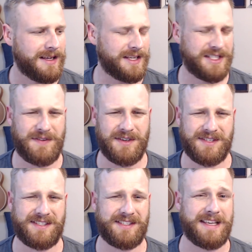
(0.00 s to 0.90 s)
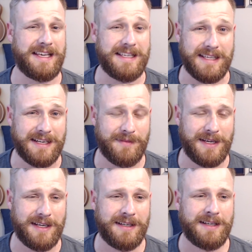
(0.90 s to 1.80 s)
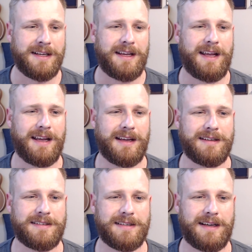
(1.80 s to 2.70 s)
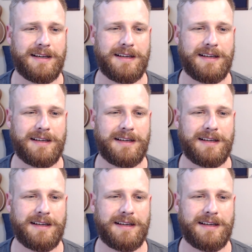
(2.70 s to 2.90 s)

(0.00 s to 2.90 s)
It just feels skeezy to me, and